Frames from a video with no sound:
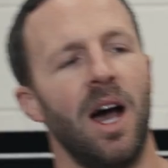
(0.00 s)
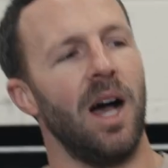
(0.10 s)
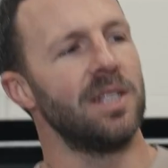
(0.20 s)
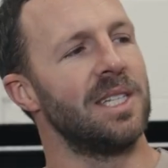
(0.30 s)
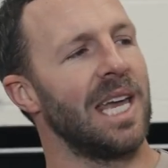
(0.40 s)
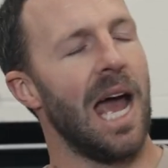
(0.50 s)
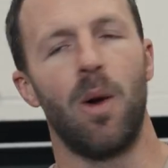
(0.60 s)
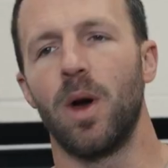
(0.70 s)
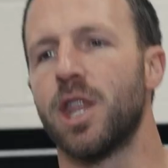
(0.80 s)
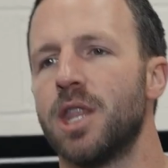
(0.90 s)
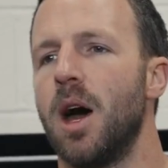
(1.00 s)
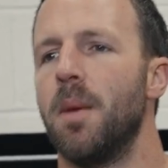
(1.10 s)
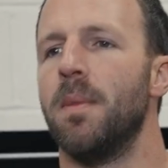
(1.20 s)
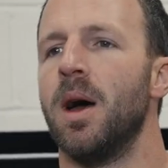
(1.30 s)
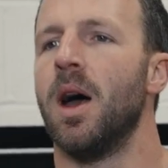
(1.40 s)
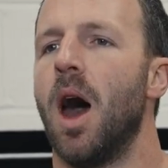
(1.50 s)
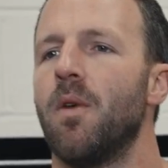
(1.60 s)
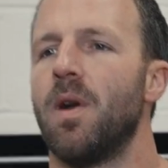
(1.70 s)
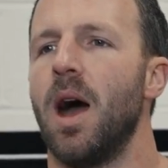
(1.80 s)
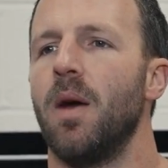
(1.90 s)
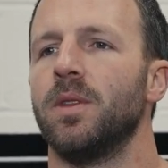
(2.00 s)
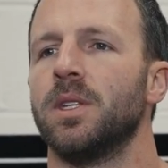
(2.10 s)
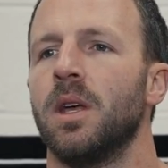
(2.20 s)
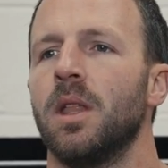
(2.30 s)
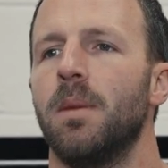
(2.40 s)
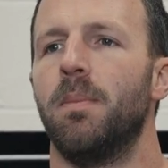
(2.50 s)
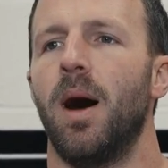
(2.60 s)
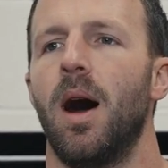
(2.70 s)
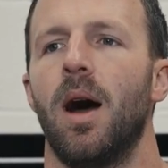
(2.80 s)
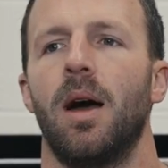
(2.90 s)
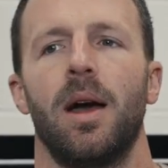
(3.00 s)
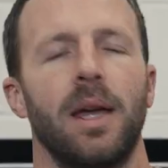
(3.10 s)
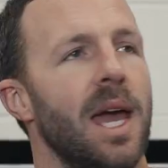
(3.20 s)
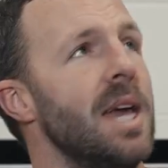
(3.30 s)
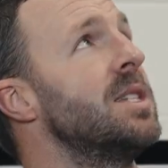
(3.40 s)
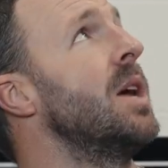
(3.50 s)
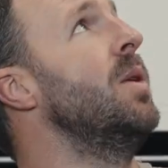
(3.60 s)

us to get our thumb around the bar, okay? So